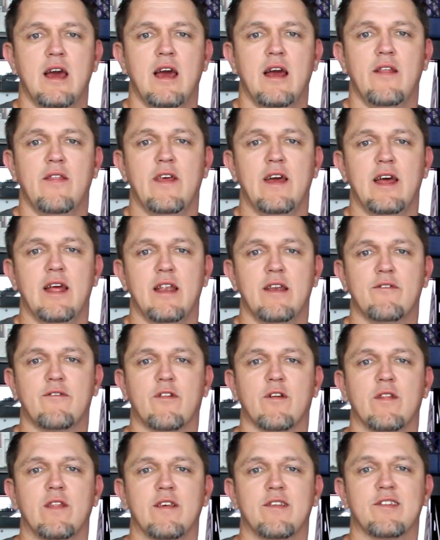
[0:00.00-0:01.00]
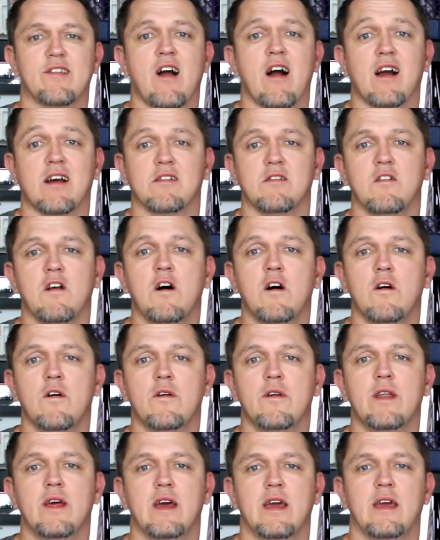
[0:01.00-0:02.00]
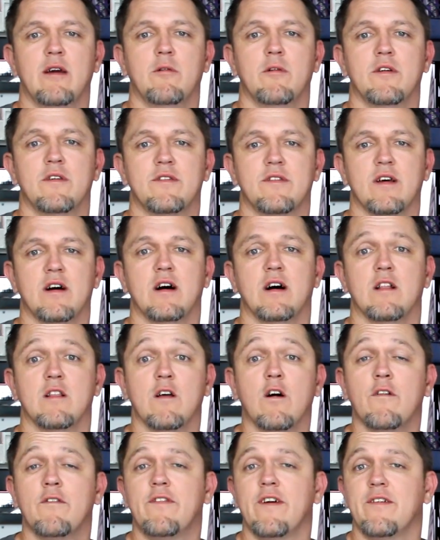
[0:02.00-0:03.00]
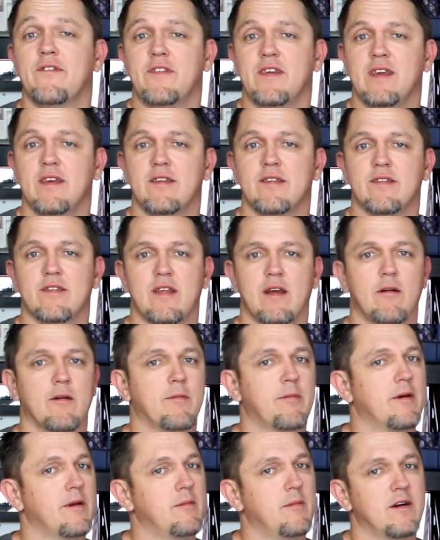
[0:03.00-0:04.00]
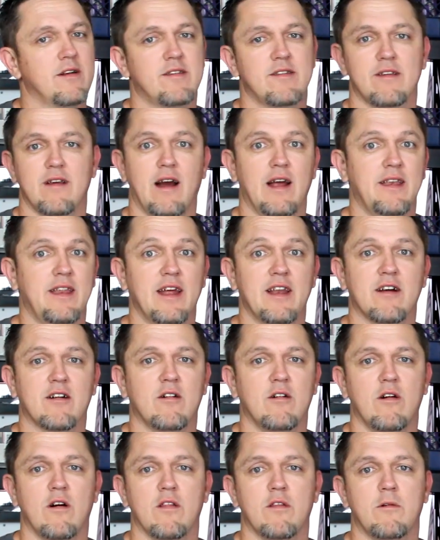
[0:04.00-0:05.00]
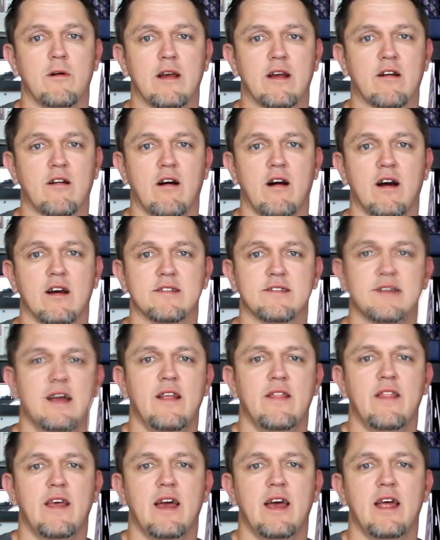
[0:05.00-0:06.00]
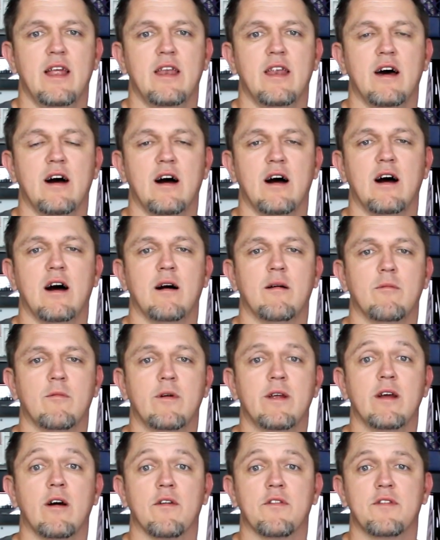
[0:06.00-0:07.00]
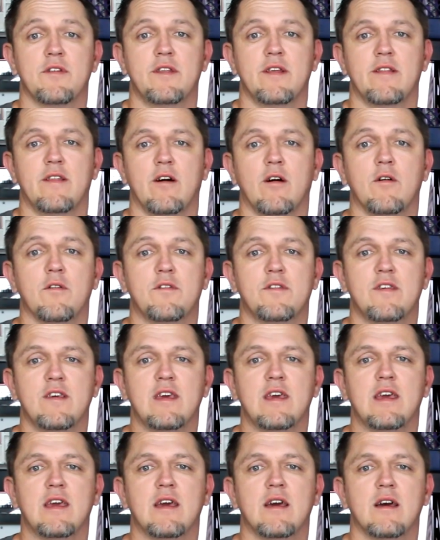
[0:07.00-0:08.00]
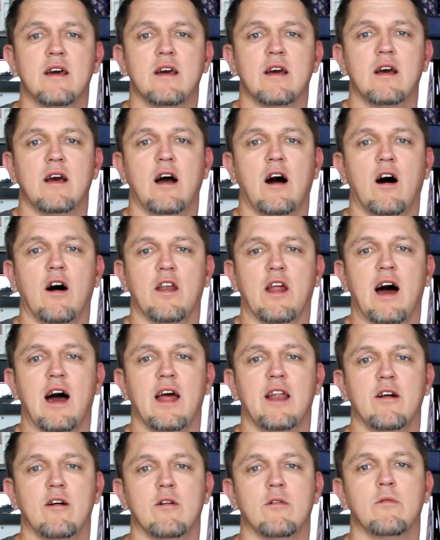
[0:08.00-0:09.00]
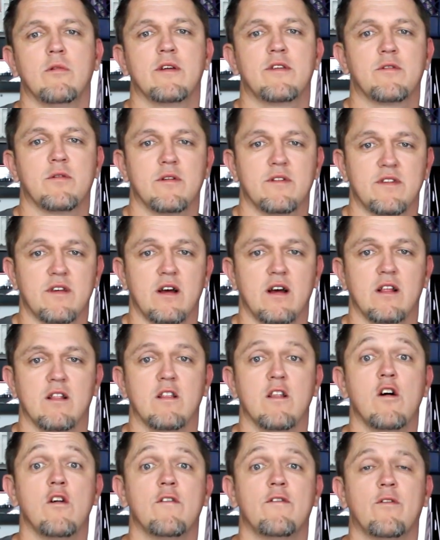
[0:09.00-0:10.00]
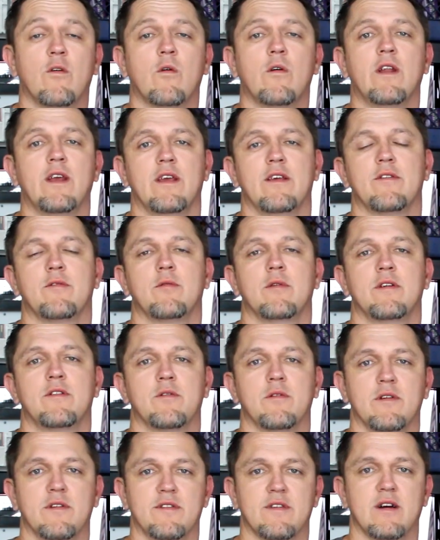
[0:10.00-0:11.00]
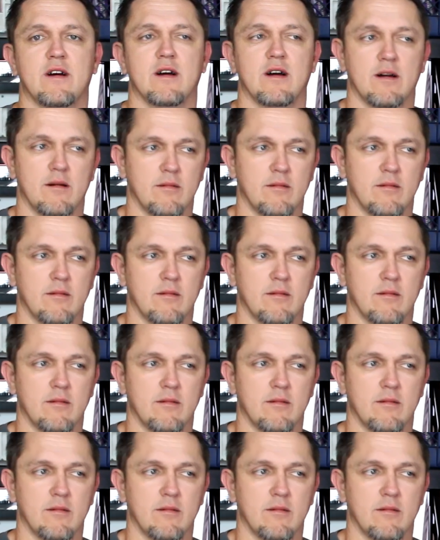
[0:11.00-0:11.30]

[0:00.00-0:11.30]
And then for the stock load, it was low 50s. They were pretty much identical all the way across. And then we also did the OC on idle, which was low 40s, which was